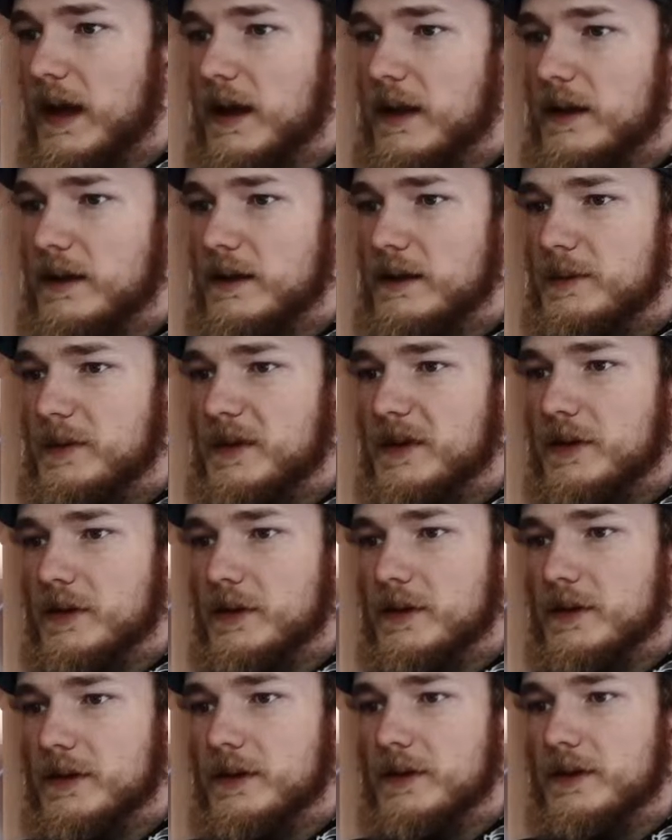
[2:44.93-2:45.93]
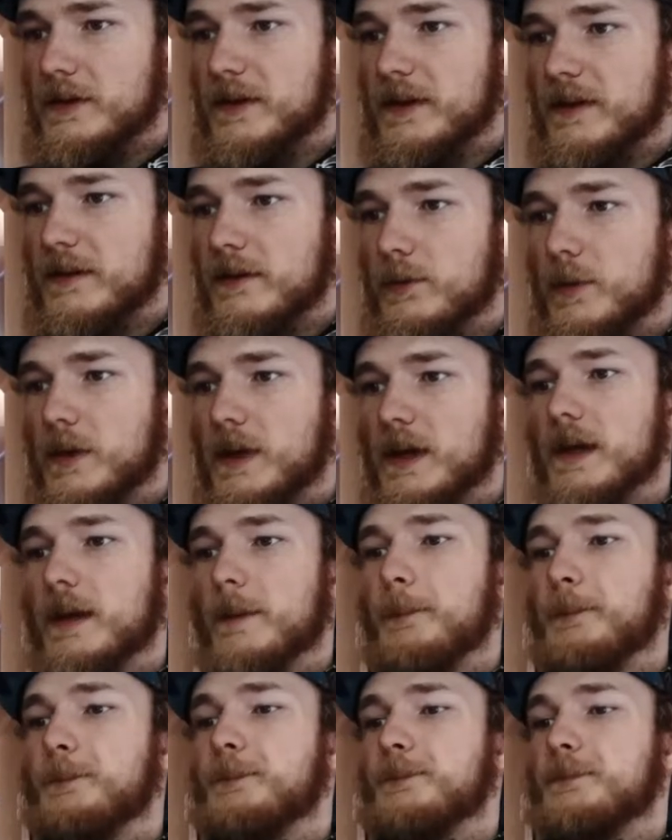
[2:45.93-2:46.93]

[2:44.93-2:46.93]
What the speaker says: a little bit earlier this week.